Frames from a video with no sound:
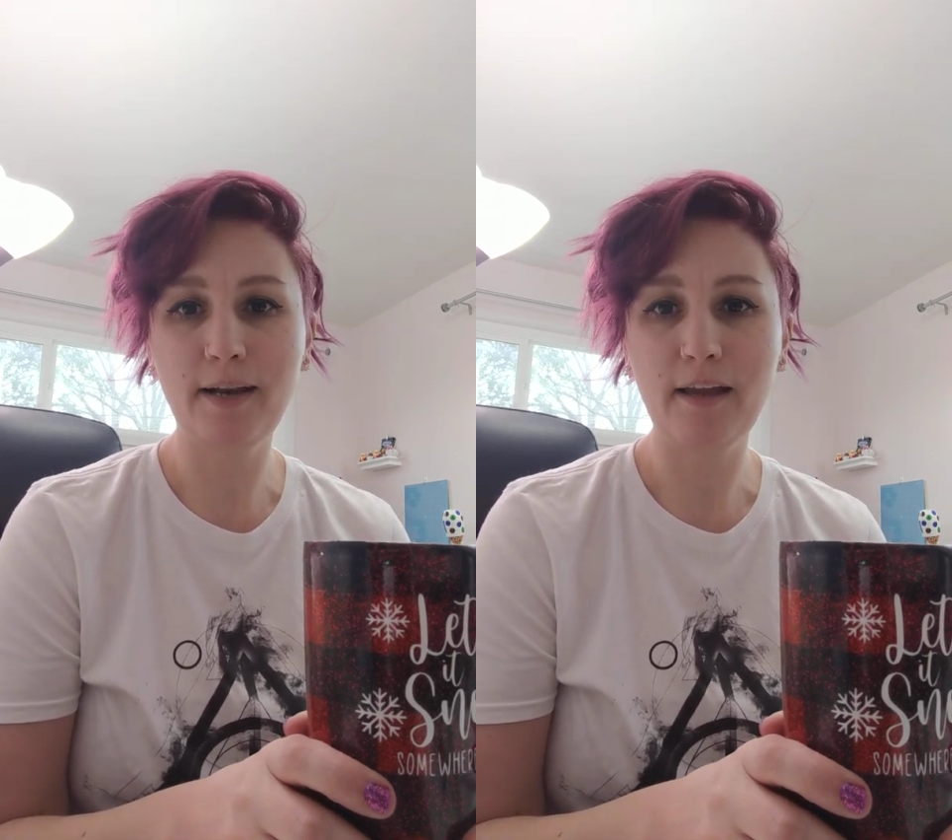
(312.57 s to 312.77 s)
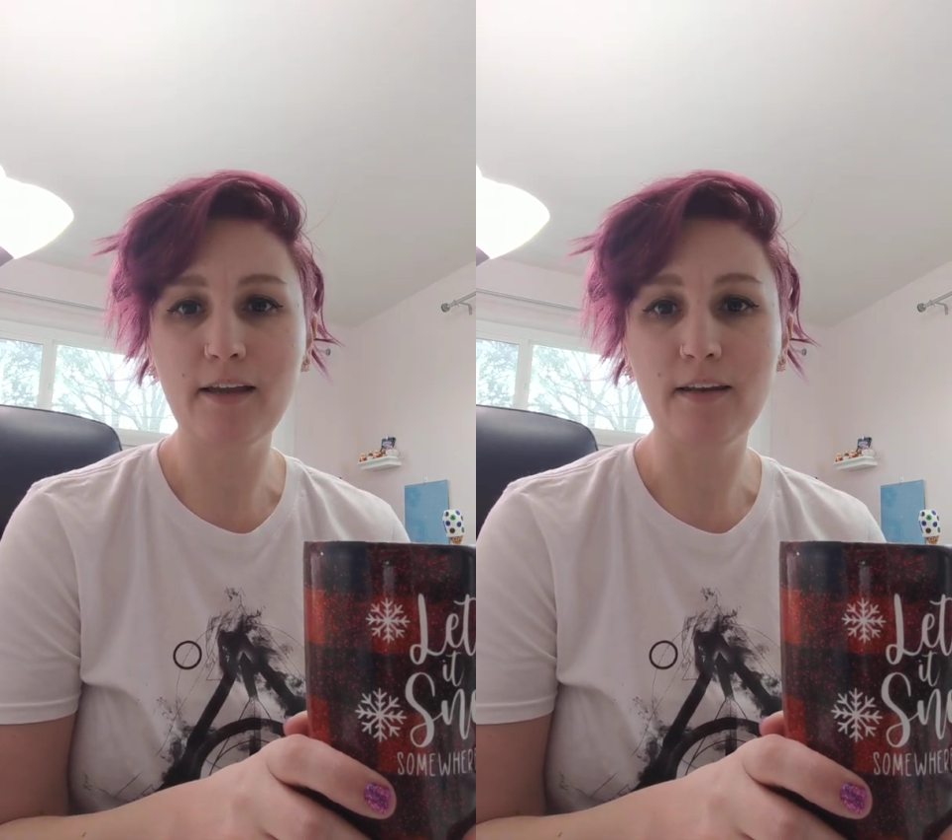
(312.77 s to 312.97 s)

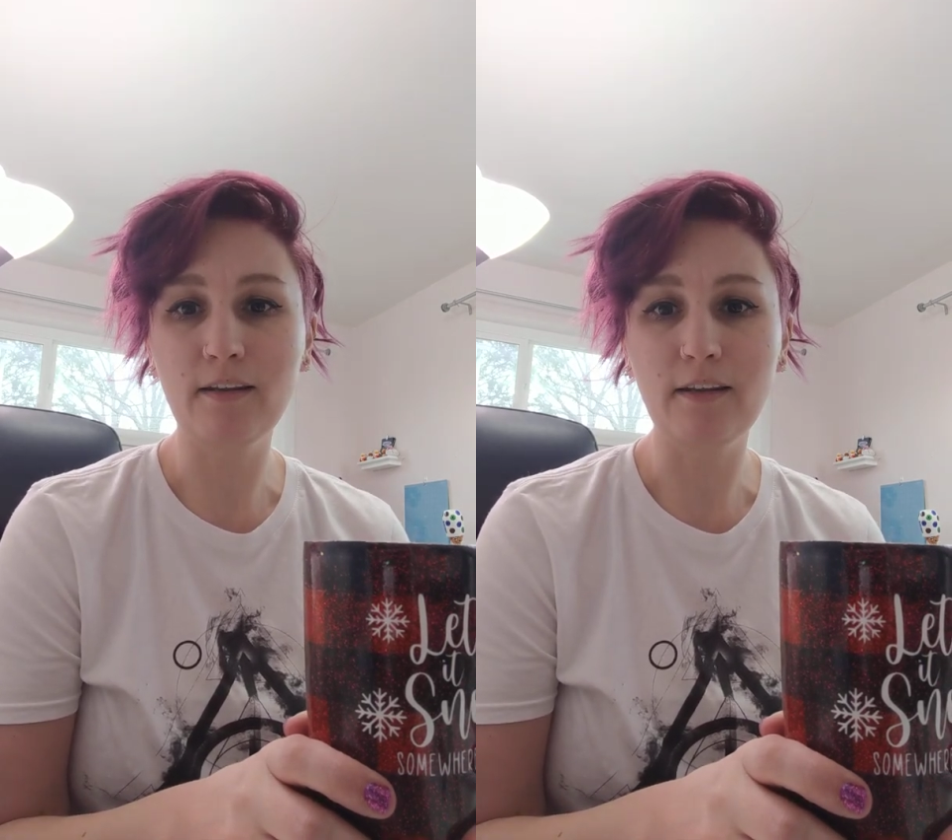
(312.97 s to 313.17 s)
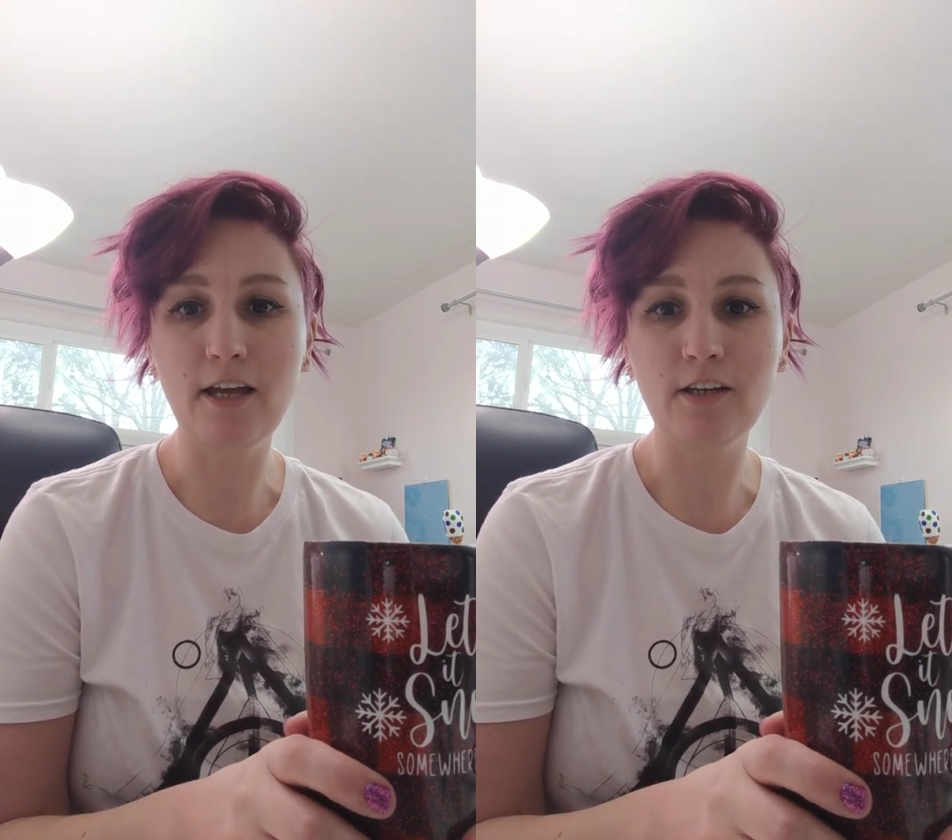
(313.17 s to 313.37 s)
and I
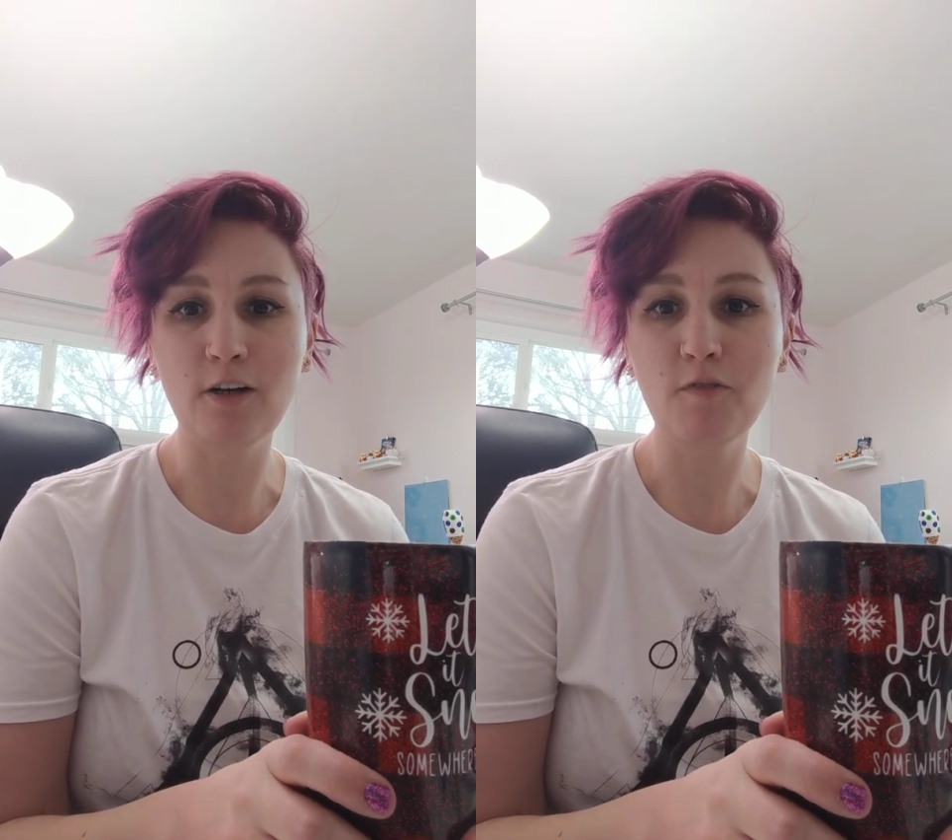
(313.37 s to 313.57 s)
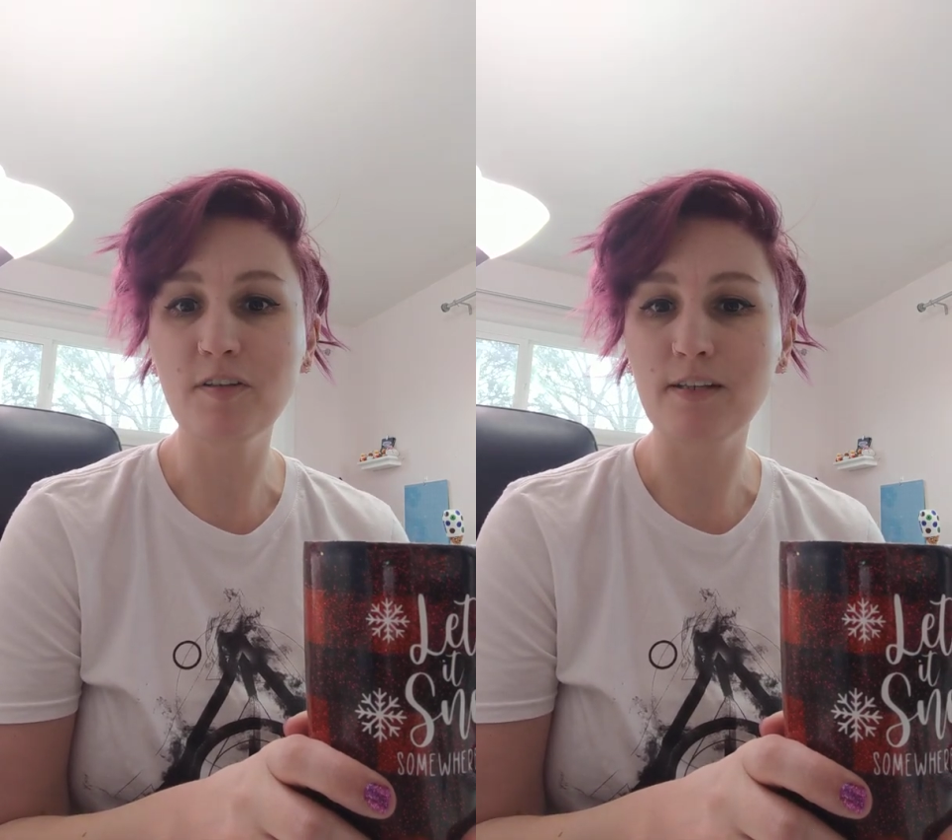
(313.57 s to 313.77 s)
can let you
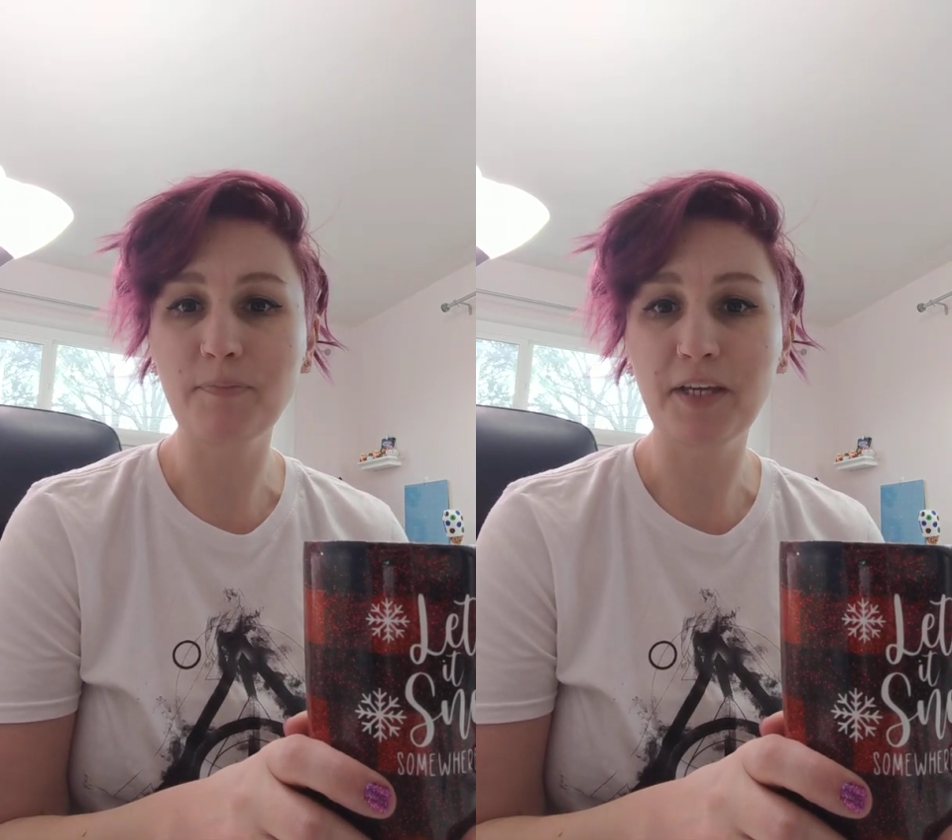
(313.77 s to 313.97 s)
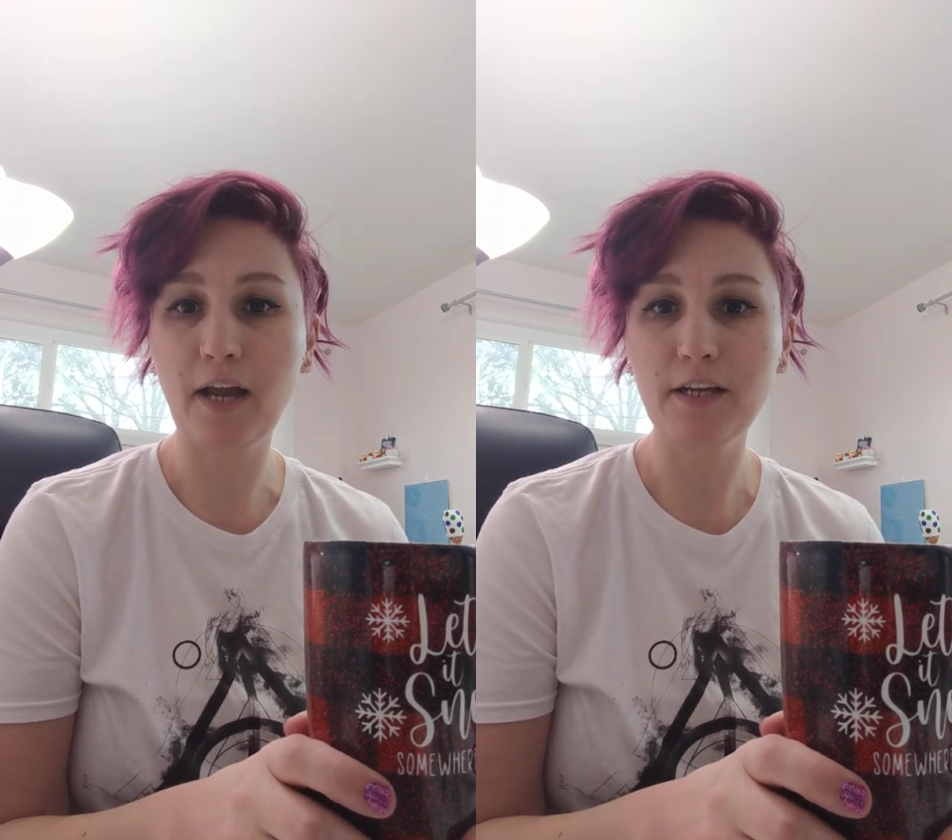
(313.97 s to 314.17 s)
know if it's
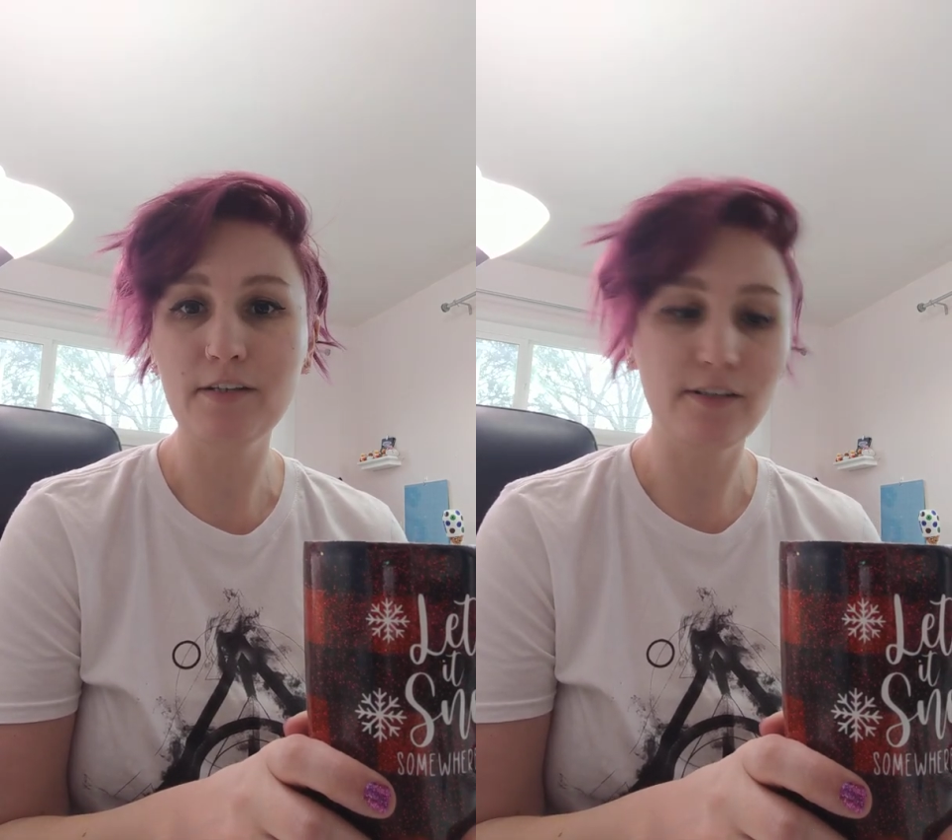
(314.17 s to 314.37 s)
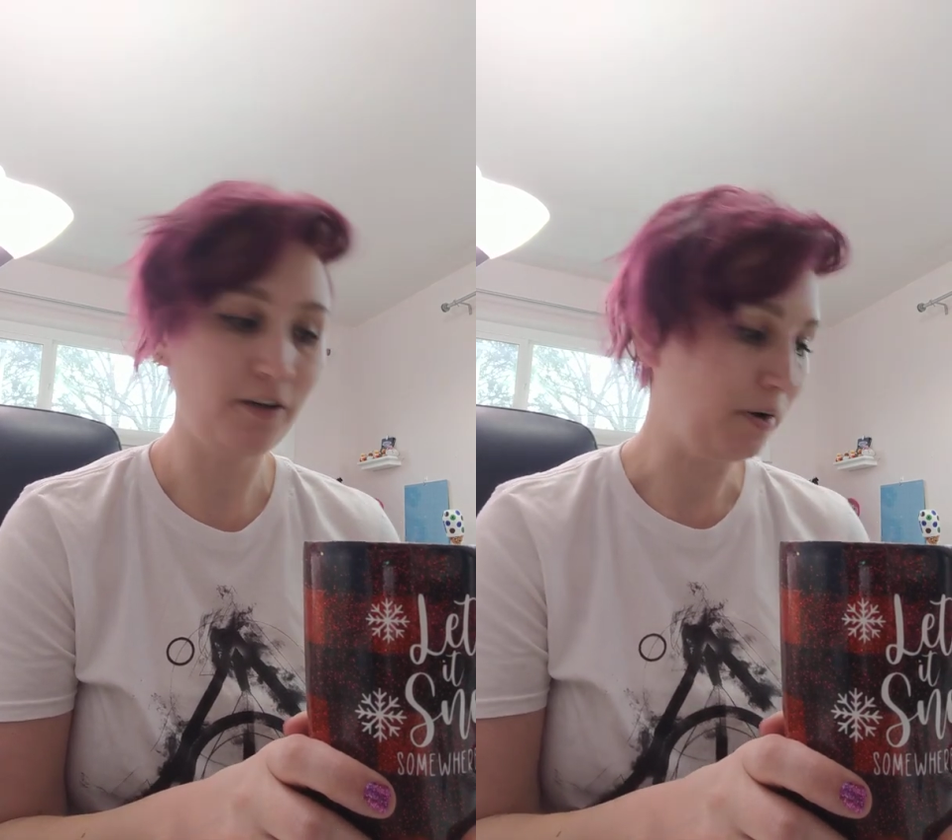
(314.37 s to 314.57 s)
something I
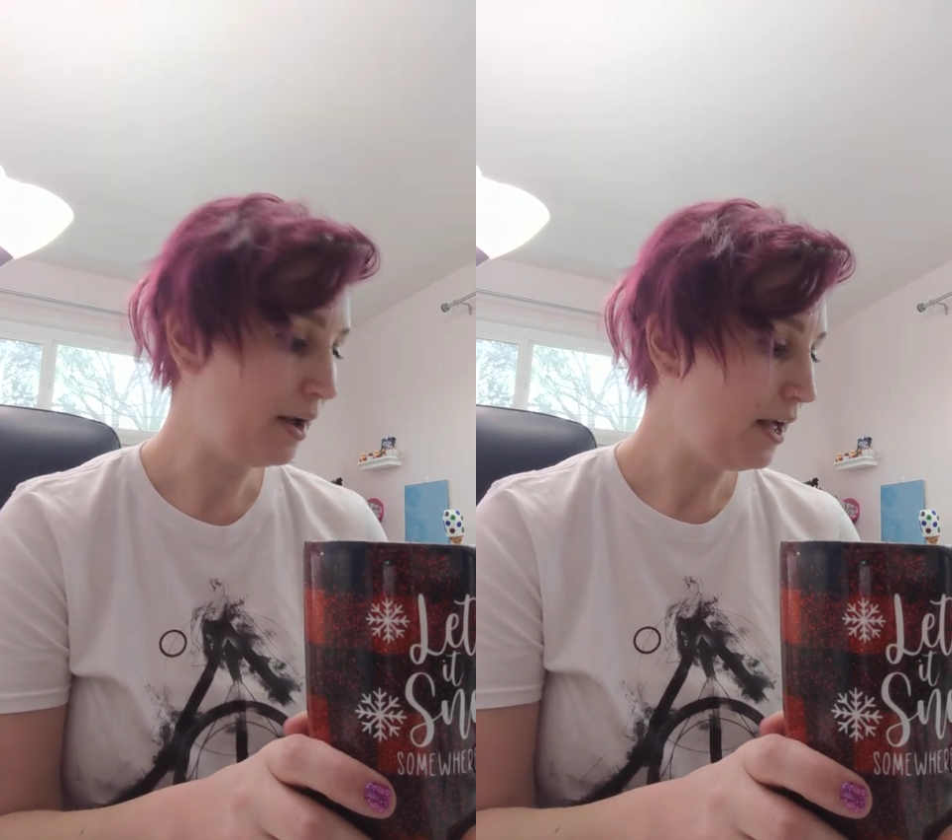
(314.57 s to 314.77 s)
can do.